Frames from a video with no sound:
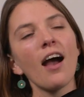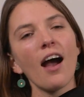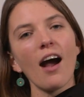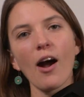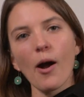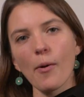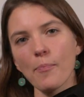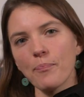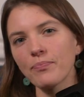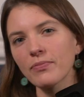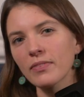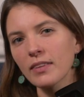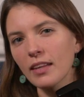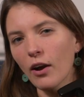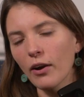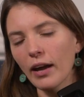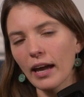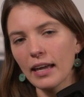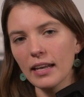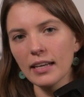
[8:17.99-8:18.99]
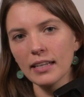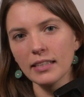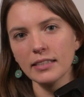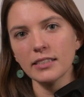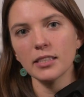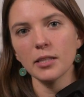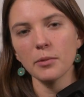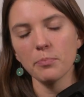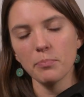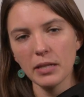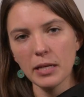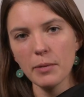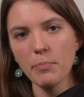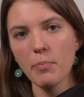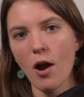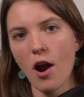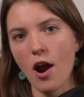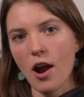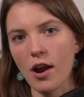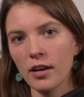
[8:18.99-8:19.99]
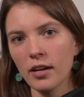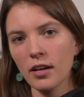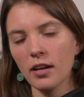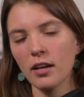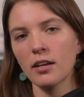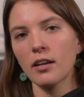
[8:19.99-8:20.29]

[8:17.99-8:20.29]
Now getting into the B part,